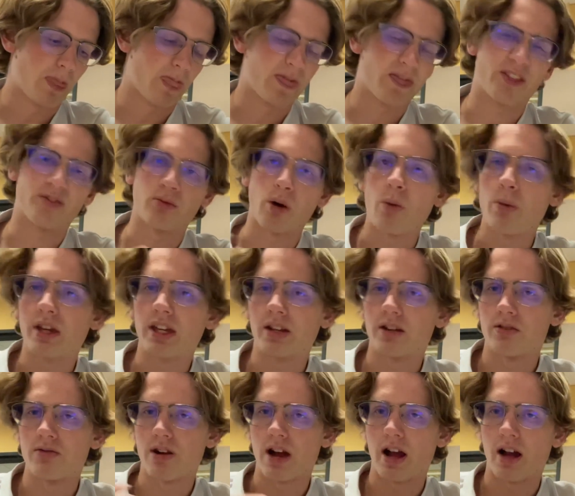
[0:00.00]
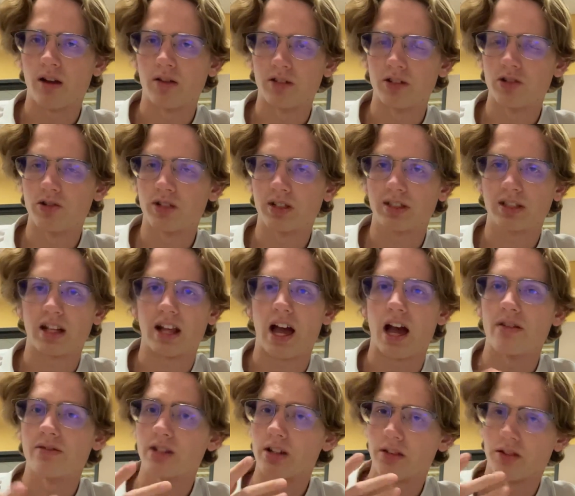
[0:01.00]
throwing it around. You're just going to
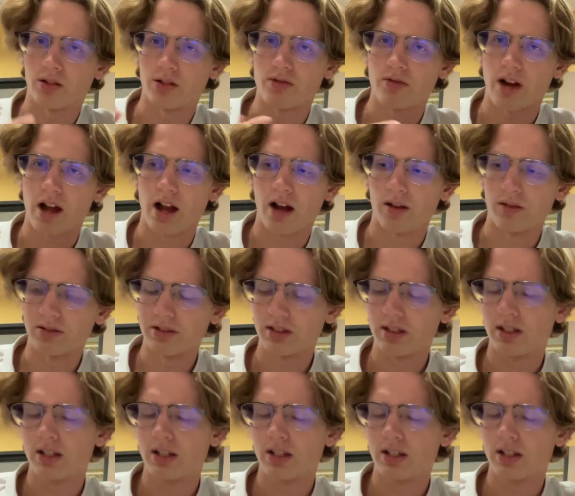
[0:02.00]
have it on the ground.